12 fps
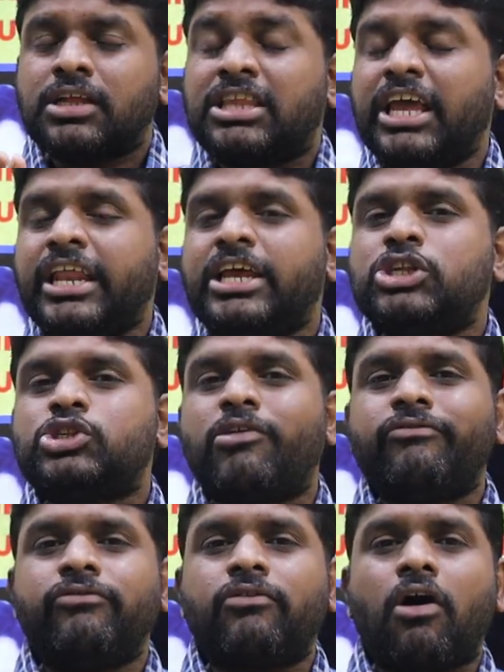the
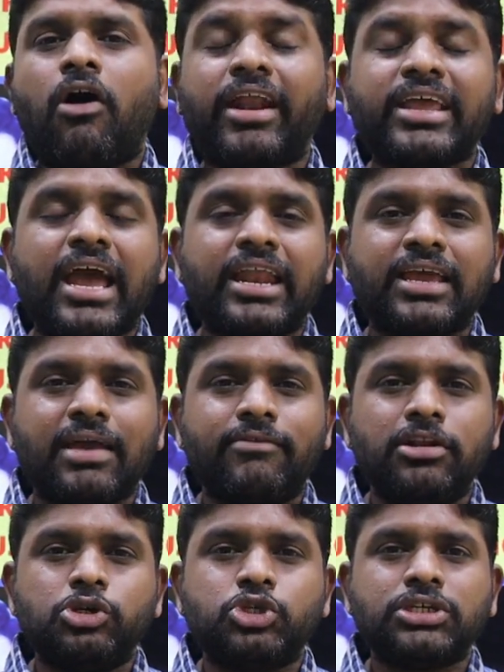theories of organic
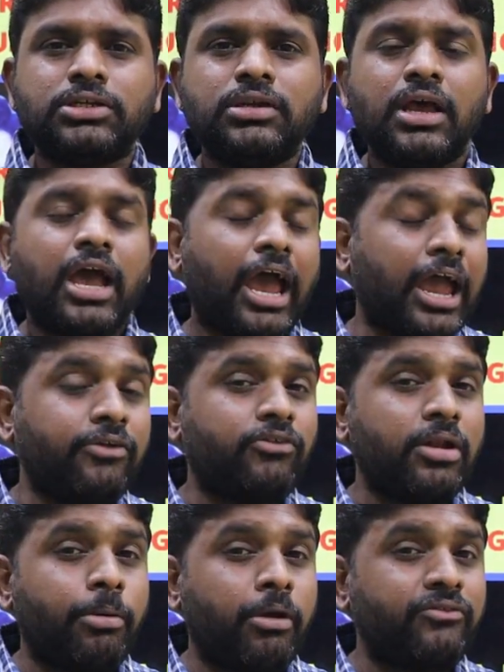evolution,
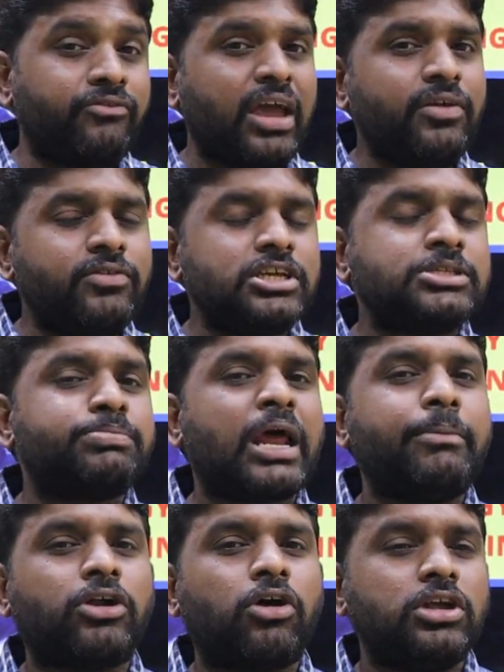and 1.5 is
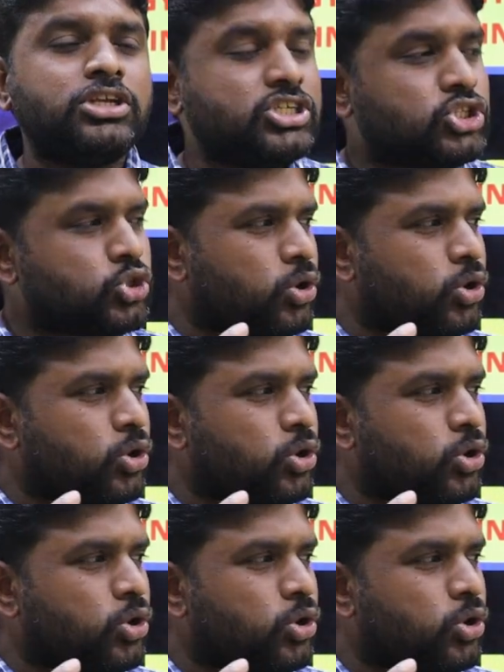primatology.